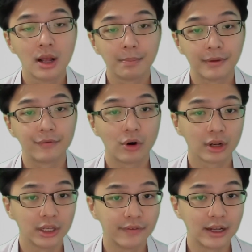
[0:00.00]
before the
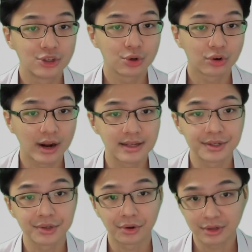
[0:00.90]
eventual
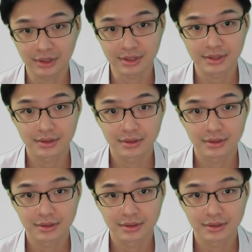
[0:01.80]
crisis occurs.